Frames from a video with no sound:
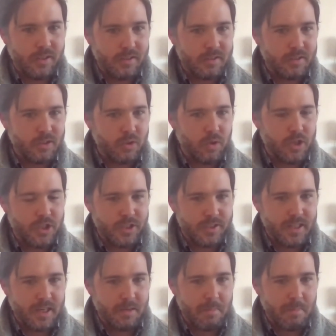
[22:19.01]
Its
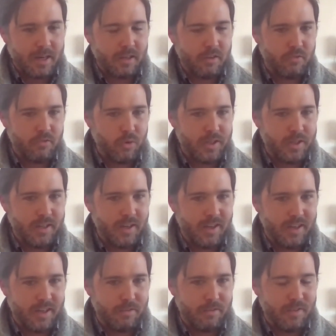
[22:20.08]
origins date back to
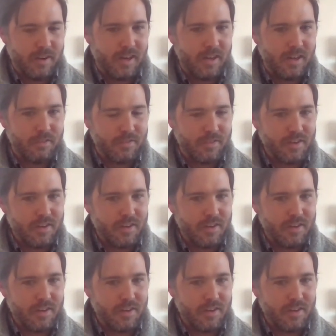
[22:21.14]
1495.